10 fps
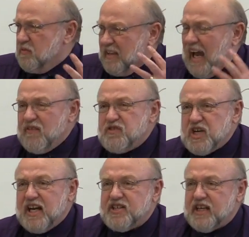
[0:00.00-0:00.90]

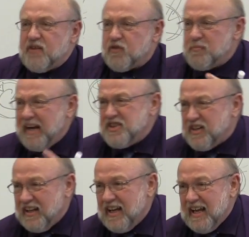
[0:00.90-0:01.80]
life-changing
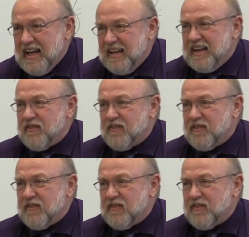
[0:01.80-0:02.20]
information, and then